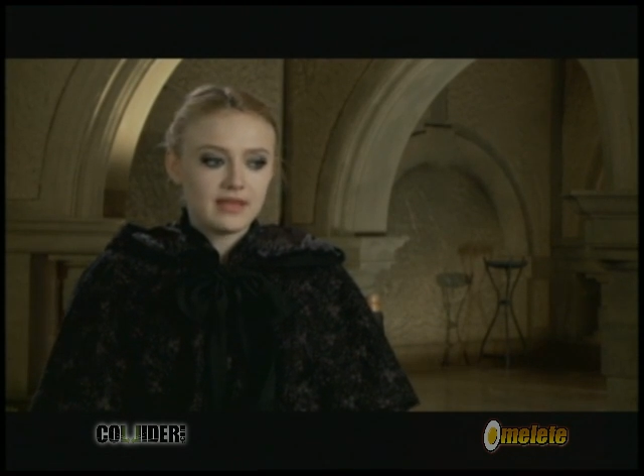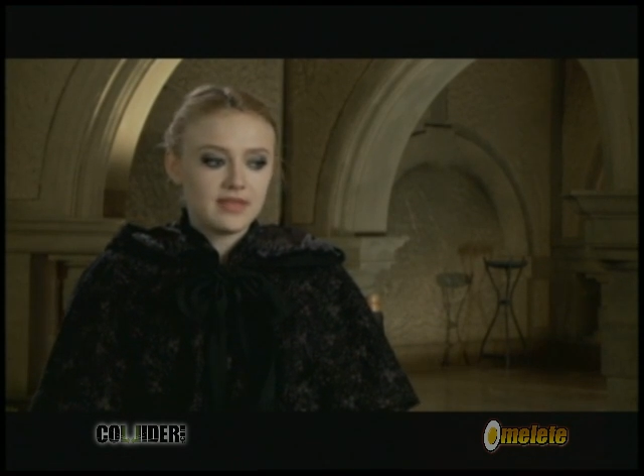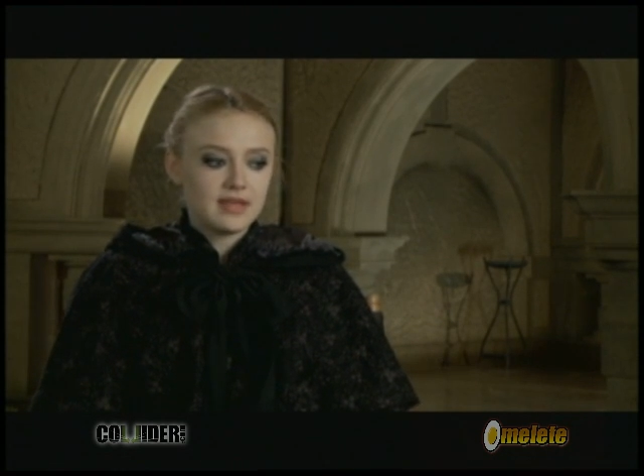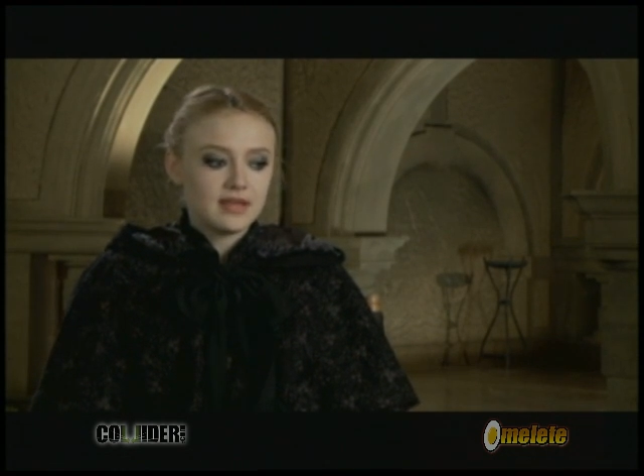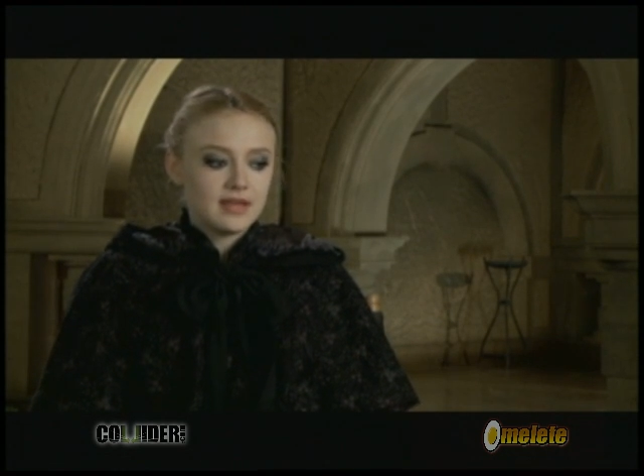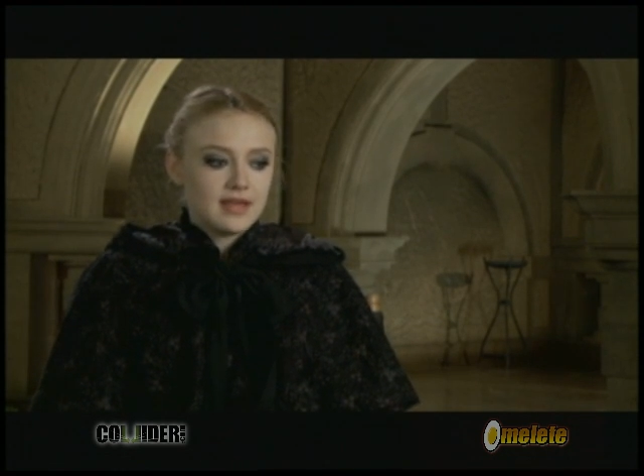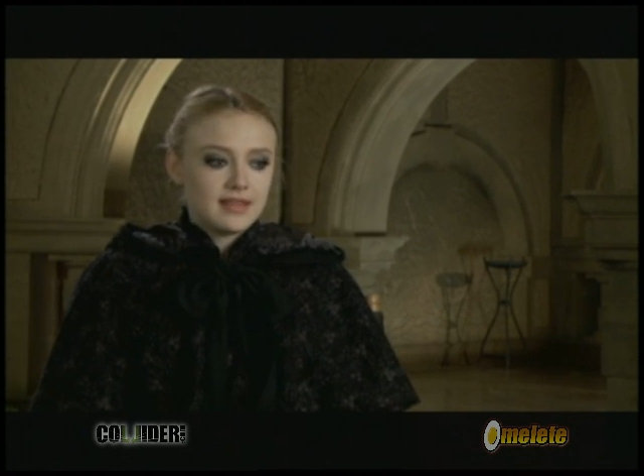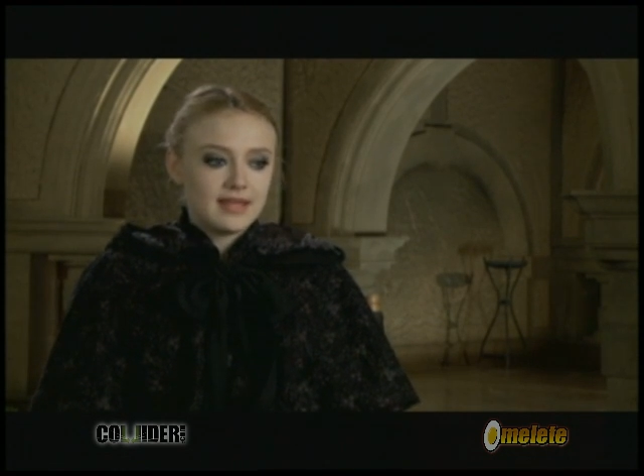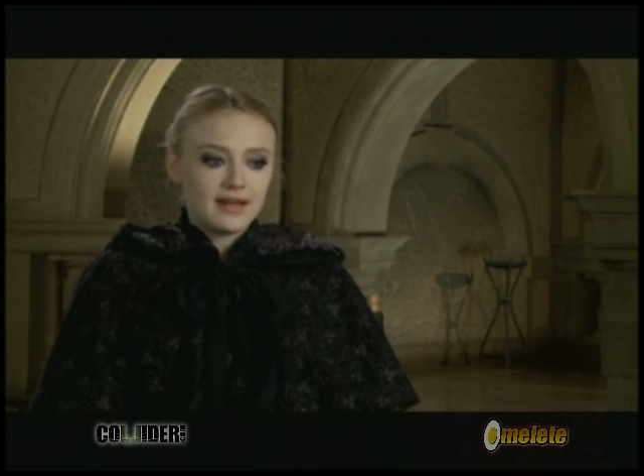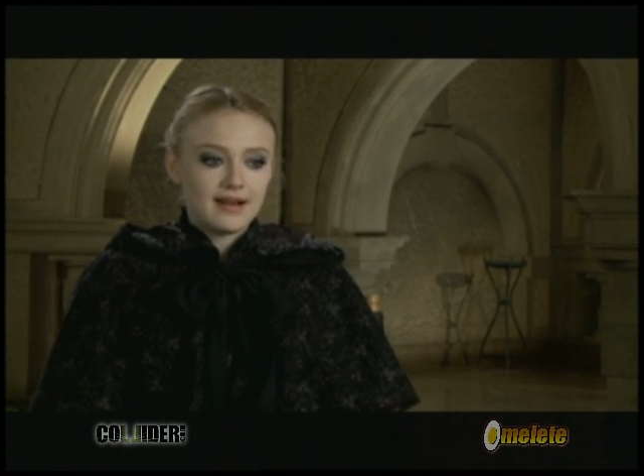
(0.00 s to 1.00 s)
I think
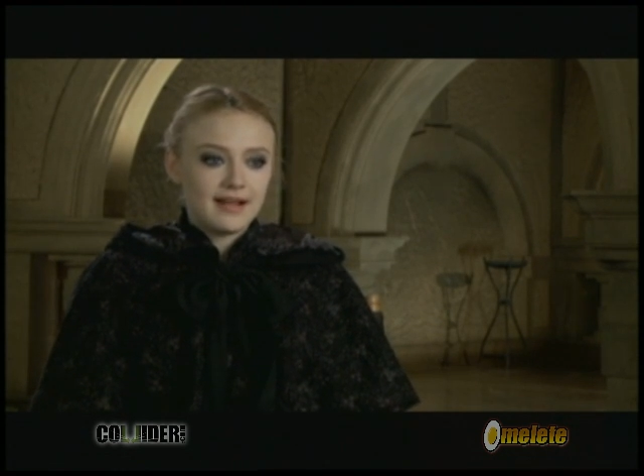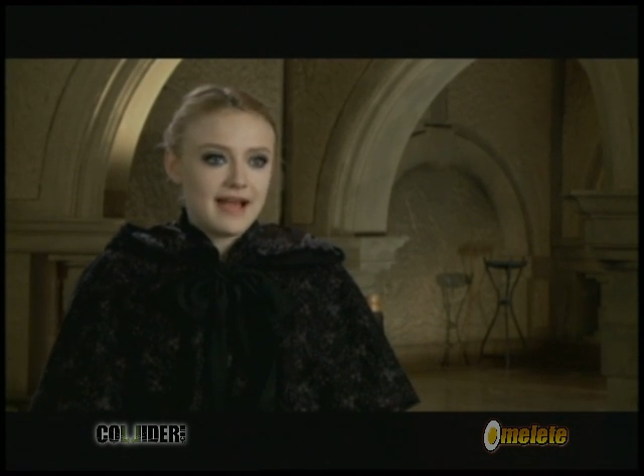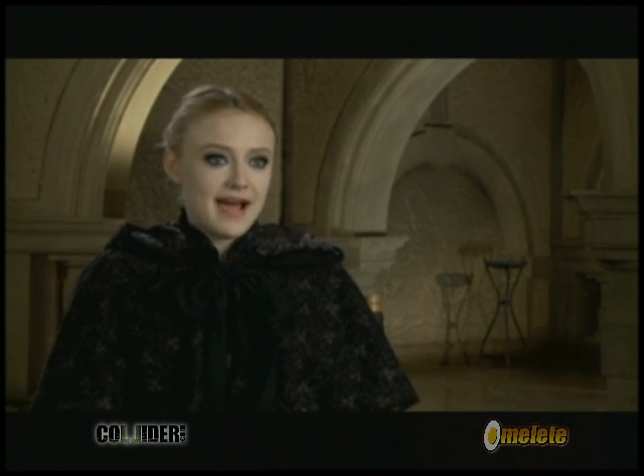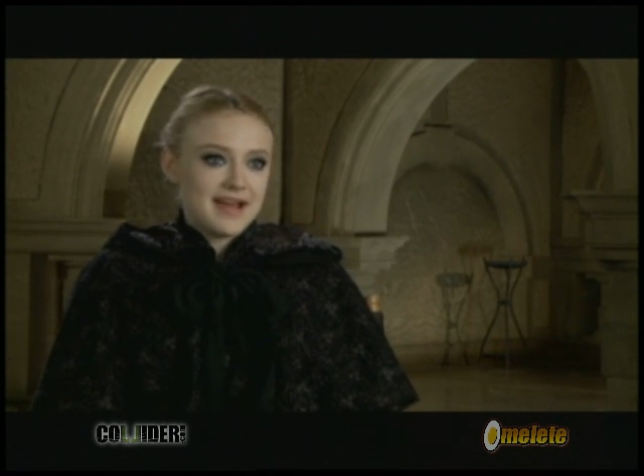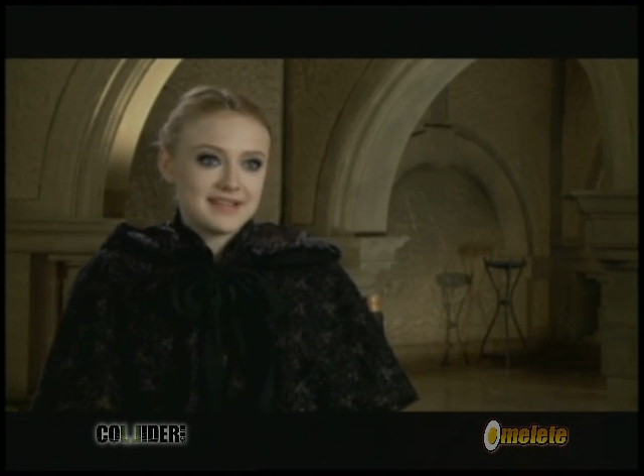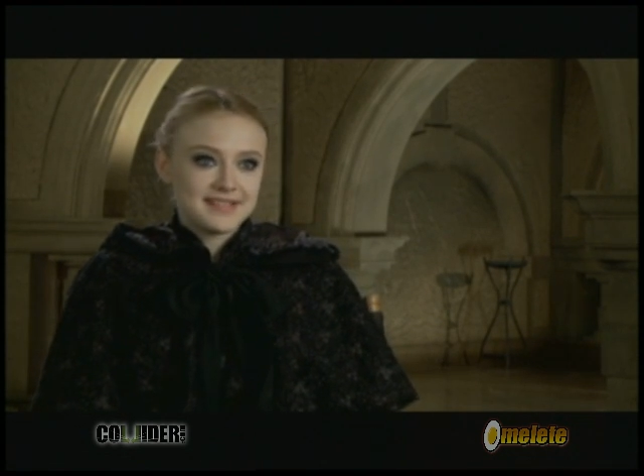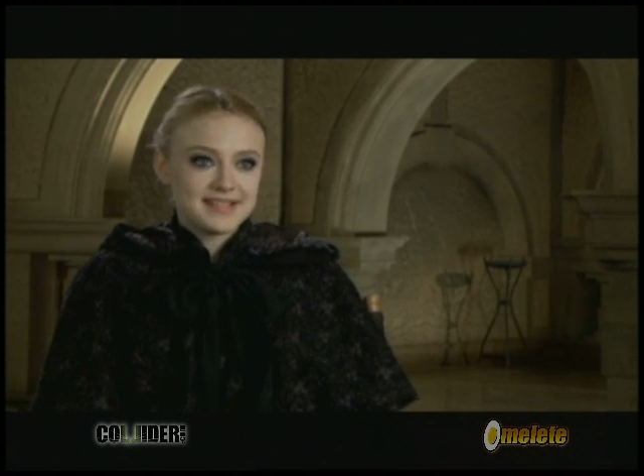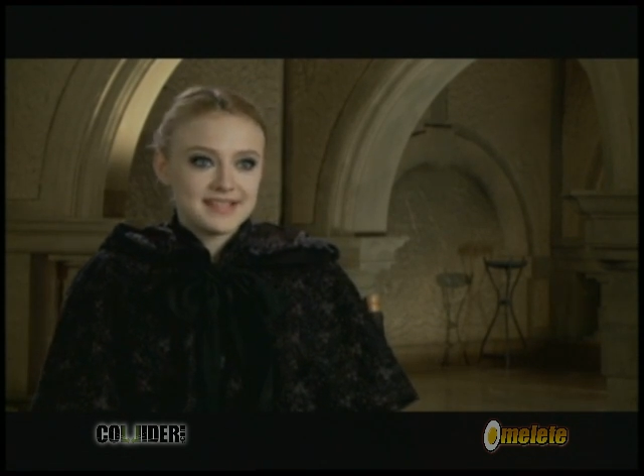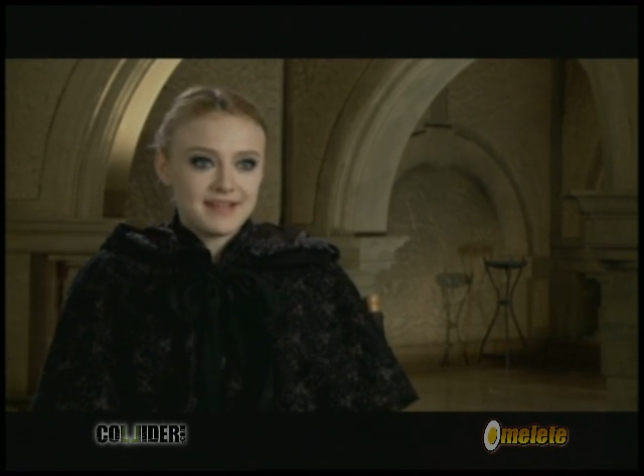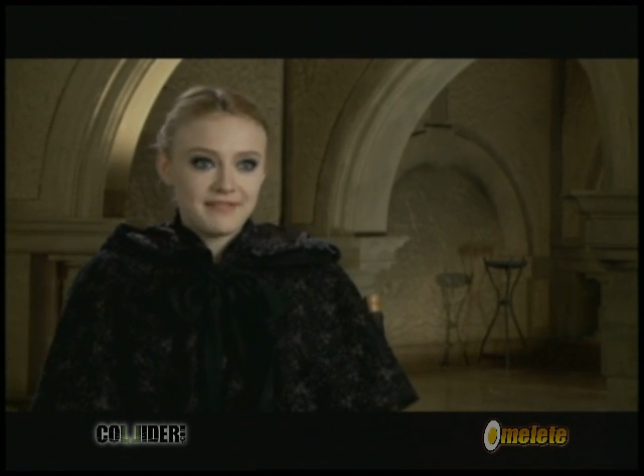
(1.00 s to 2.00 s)
that guys
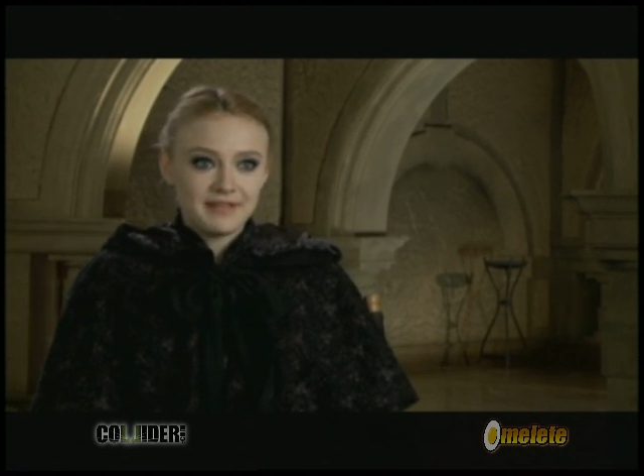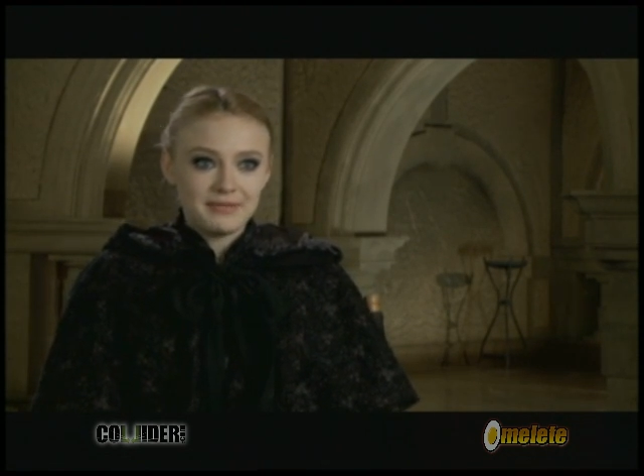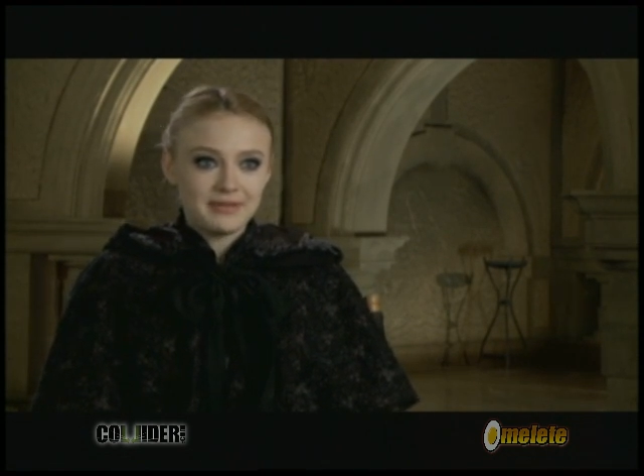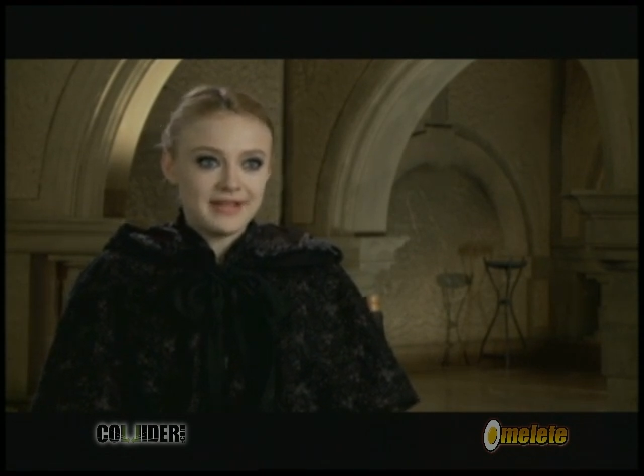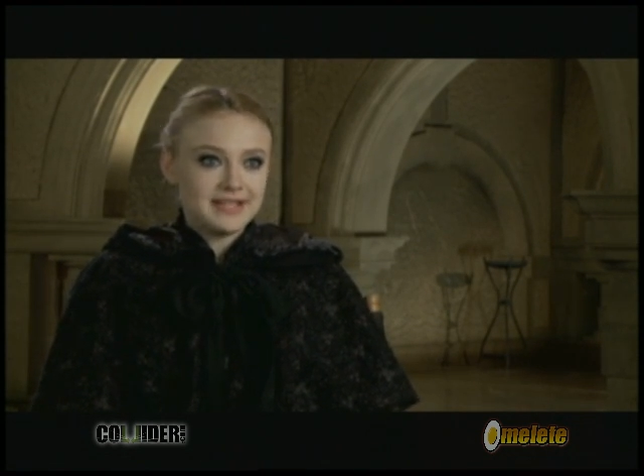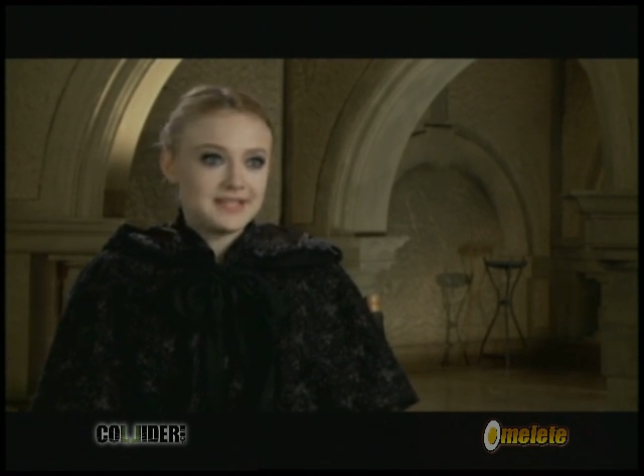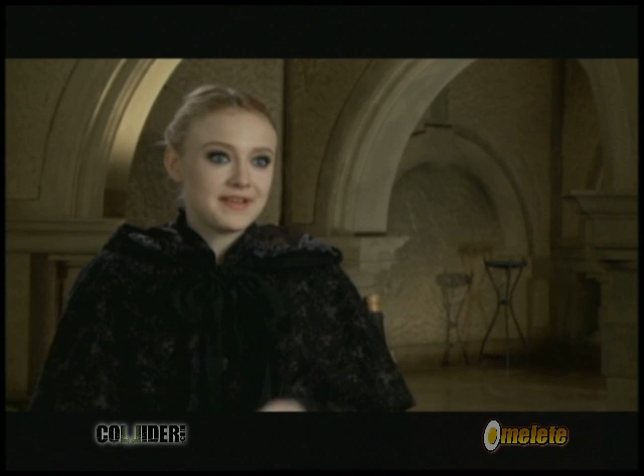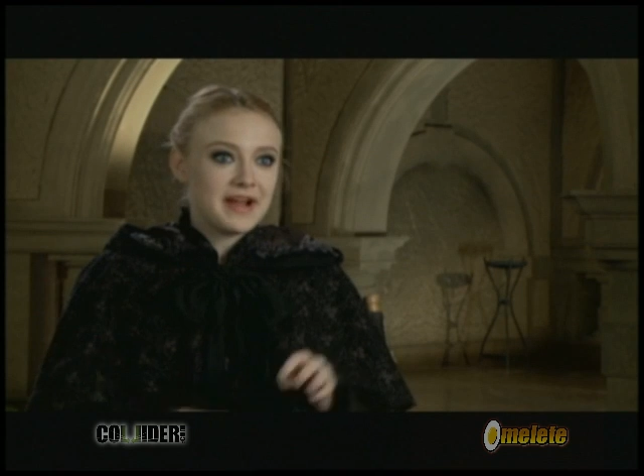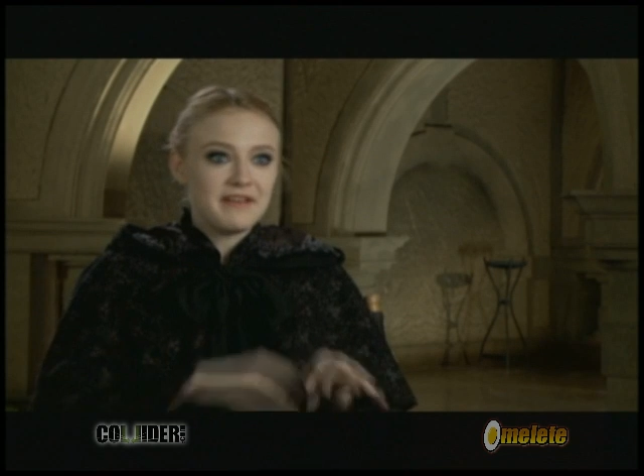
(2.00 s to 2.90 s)
can definitely relate to the